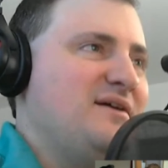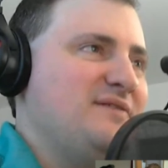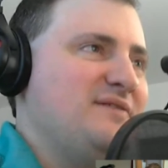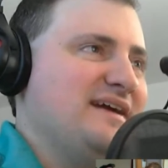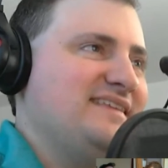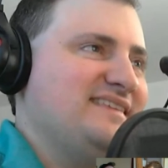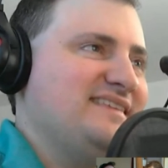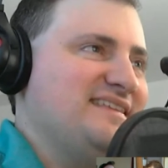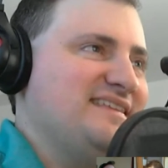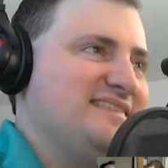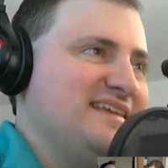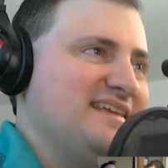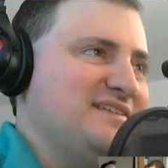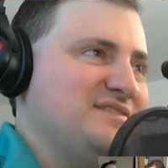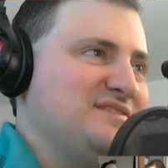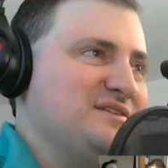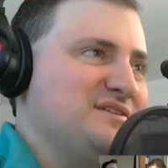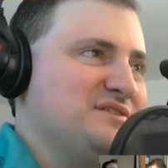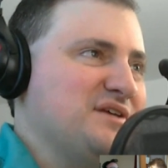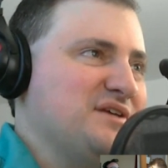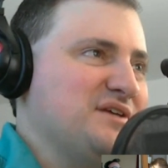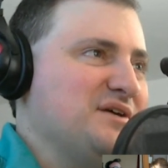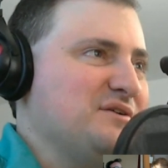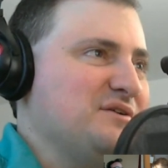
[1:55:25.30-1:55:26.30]
right, then, that's the
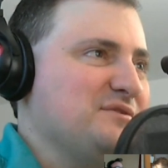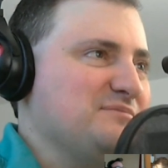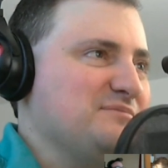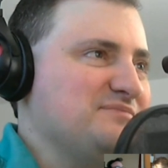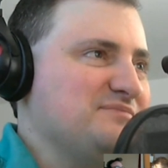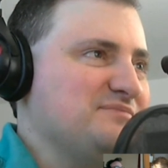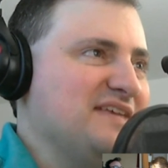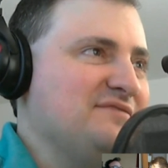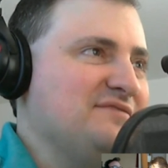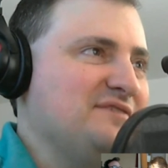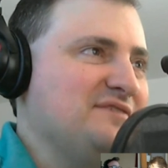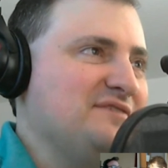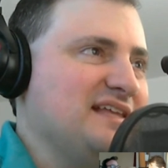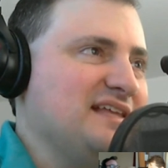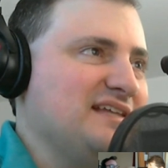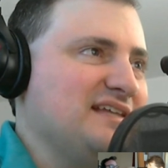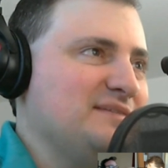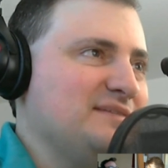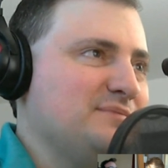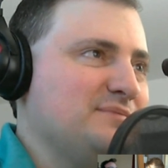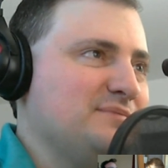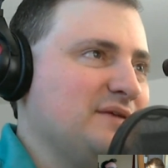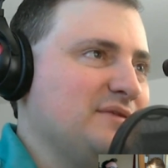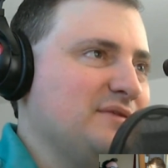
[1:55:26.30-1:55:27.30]
show. If you'd like
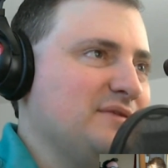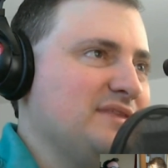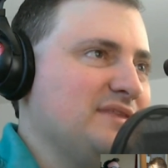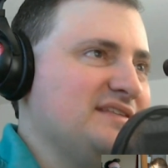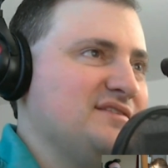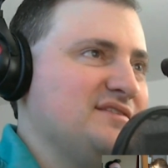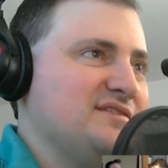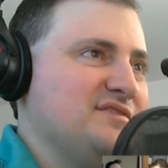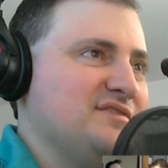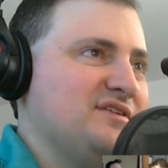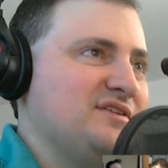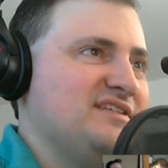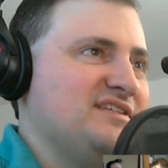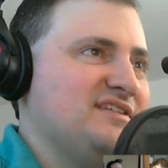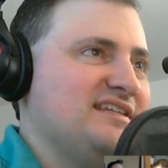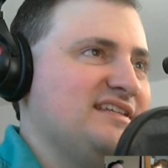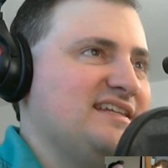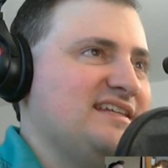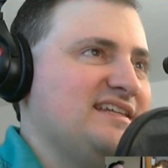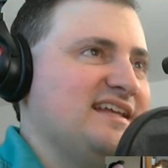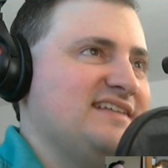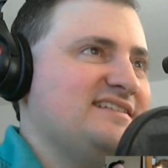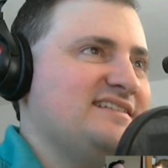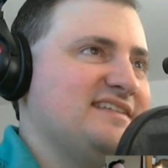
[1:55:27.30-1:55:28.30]
to play with us in the
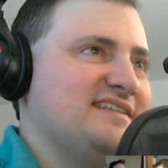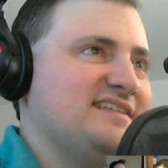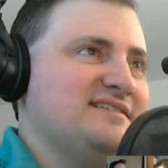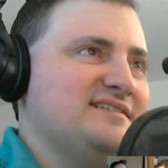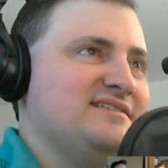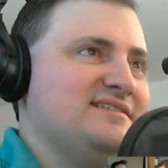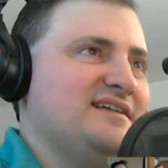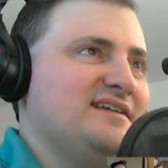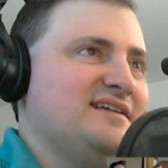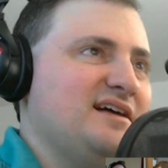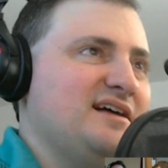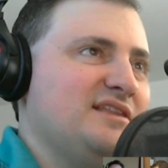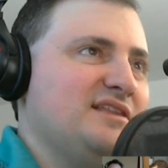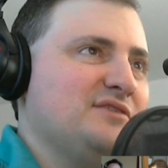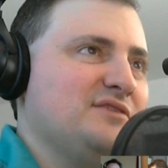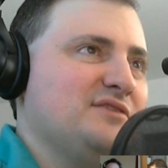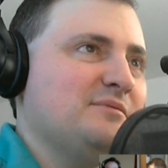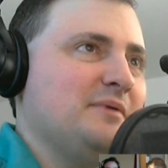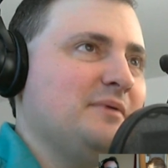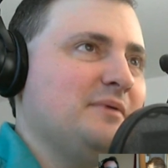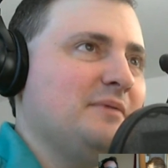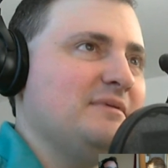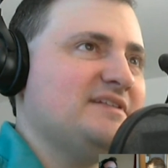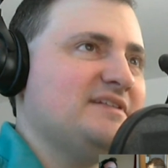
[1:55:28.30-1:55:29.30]
Utini Knights Guild on the
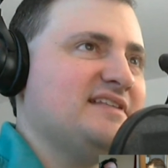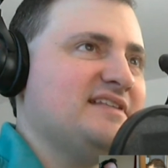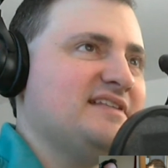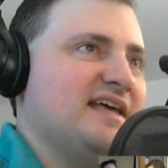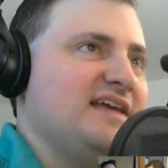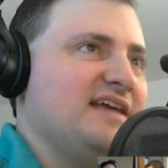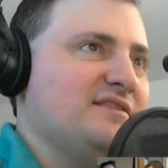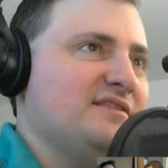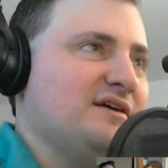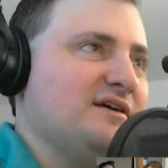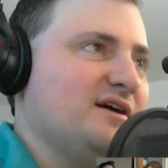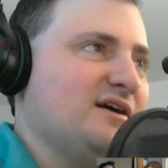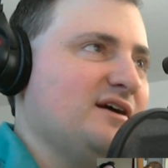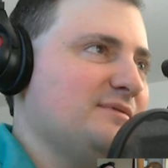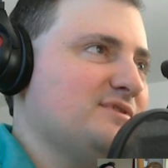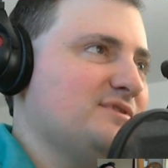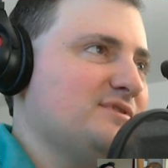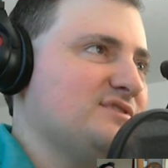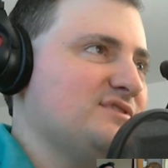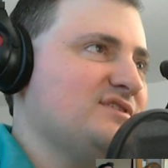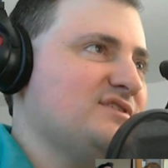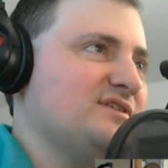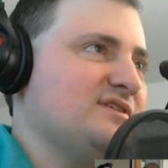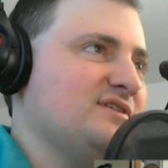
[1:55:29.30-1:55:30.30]
Republic side of the
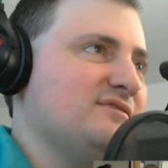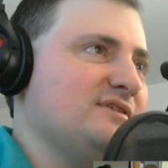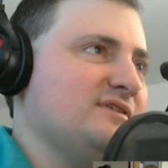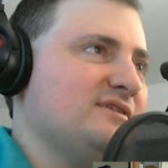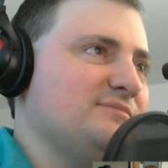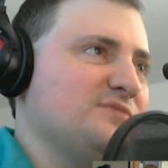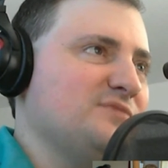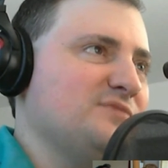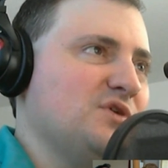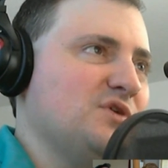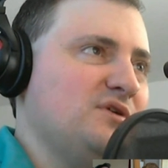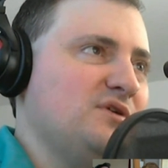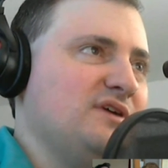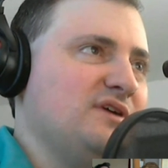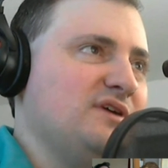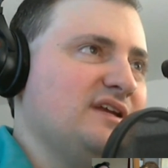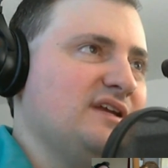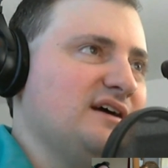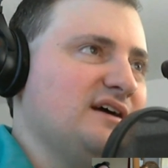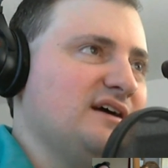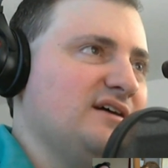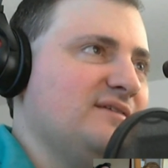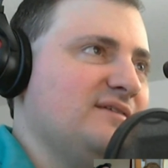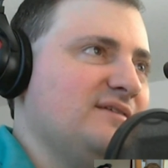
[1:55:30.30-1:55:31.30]
Harbinger server, or in
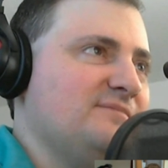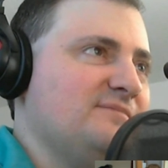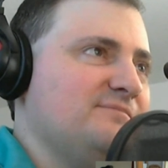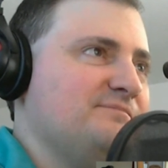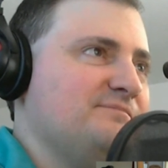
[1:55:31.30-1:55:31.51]
our